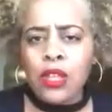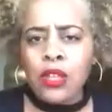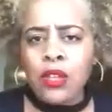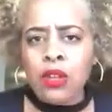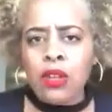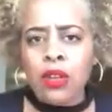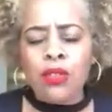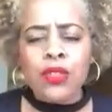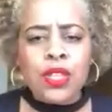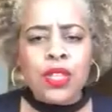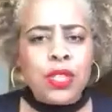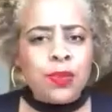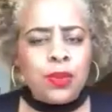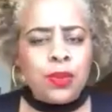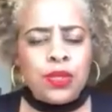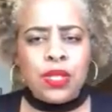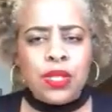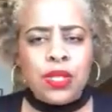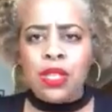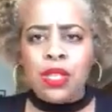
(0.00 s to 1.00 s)
this
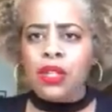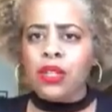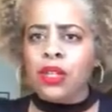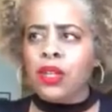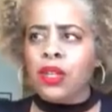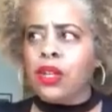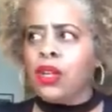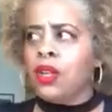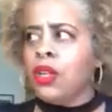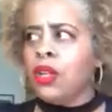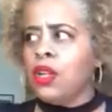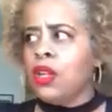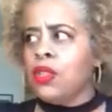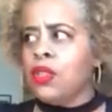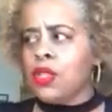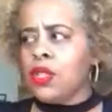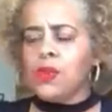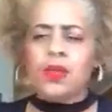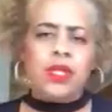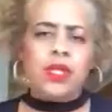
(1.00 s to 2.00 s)
particular
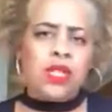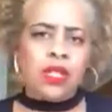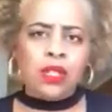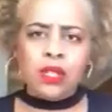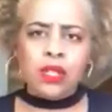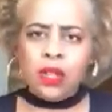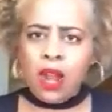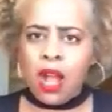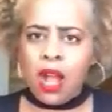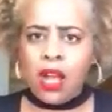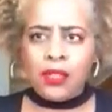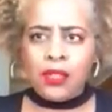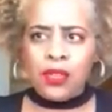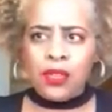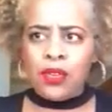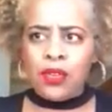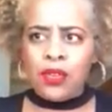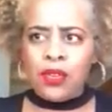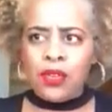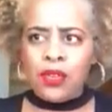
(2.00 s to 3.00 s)
author
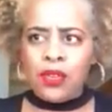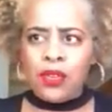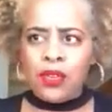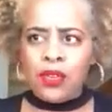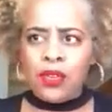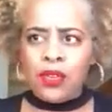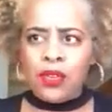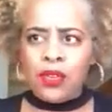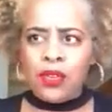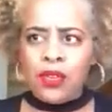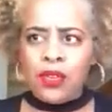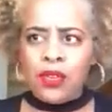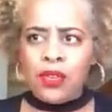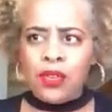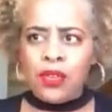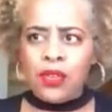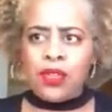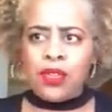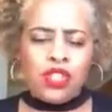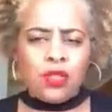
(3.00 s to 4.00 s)

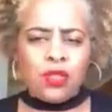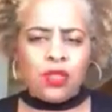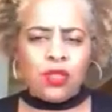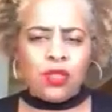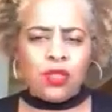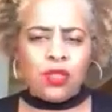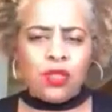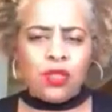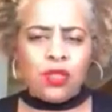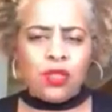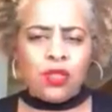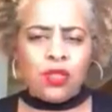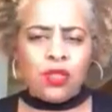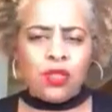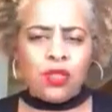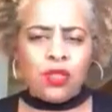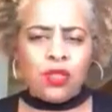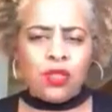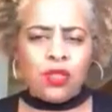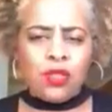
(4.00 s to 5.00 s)
should be cited
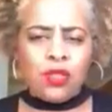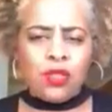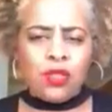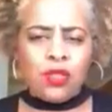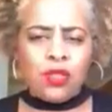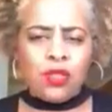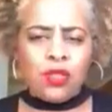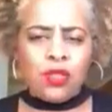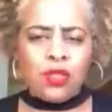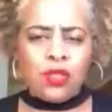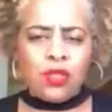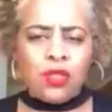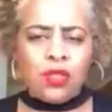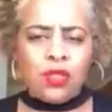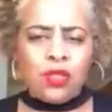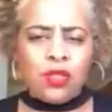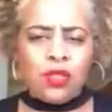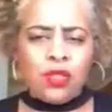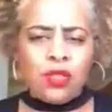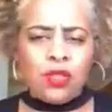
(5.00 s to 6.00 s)
here. So
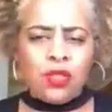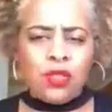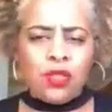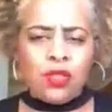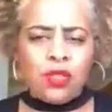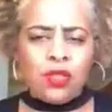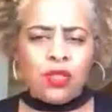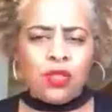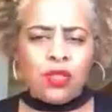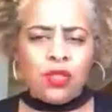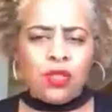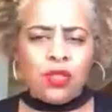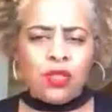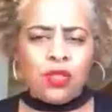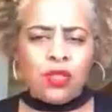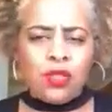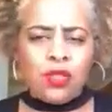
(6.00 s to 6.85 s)
I think